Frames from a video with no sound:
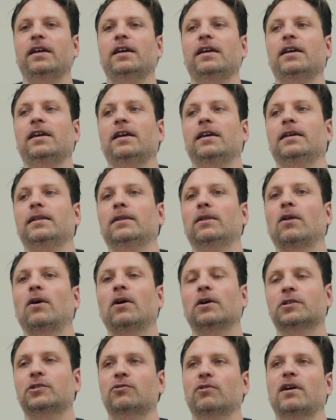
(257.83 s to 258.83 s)
a
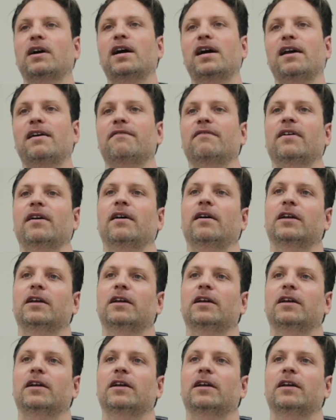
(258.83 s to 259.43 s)
long drive,